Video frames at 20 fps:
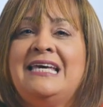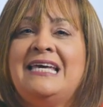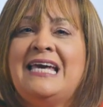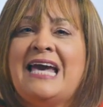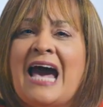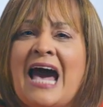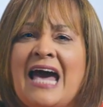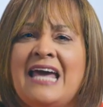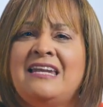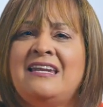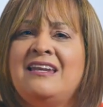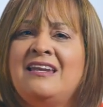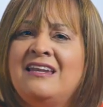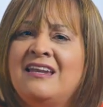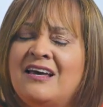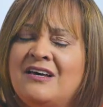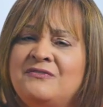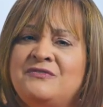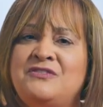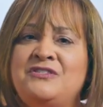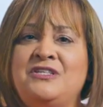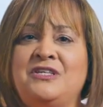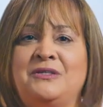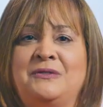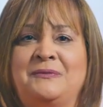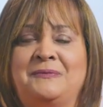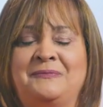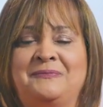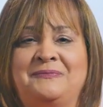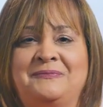God loves
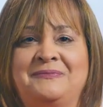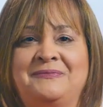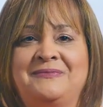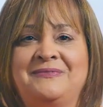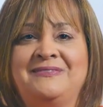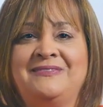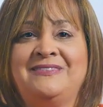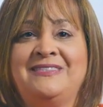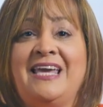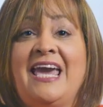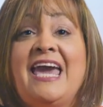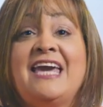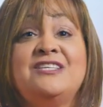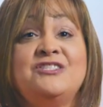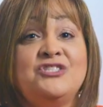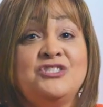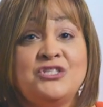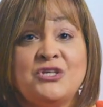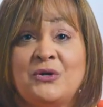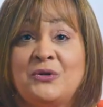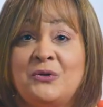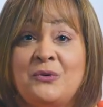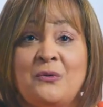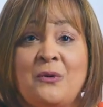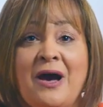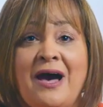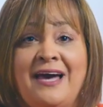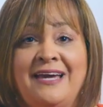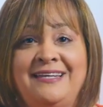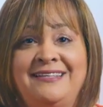you, and so do
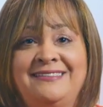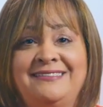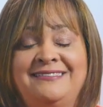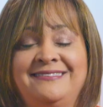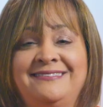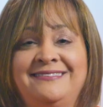I.